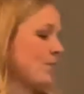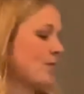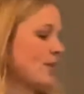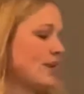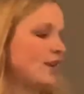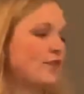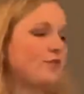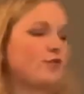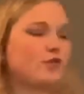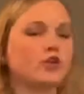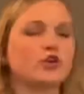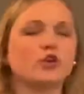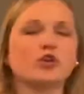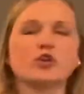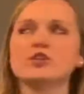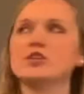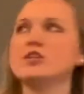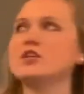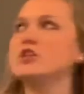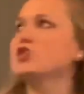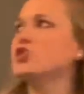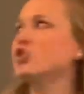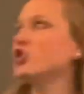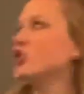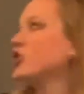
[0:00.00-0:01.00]
If you're
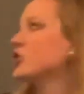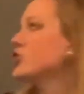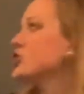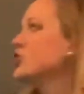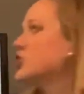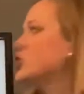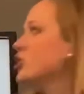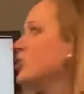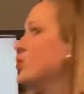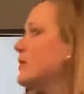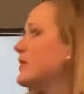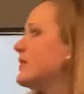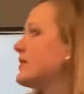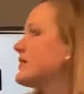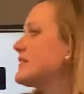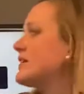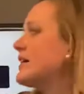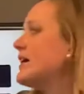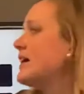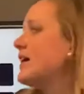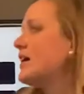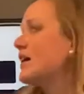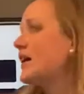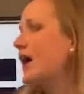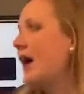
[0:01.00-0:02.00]
teaching your students
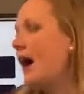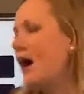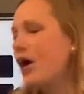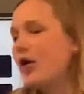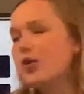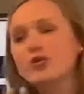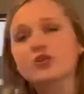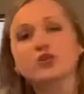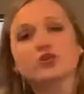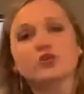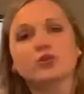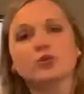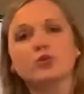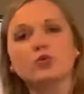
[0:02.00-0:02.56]
how to do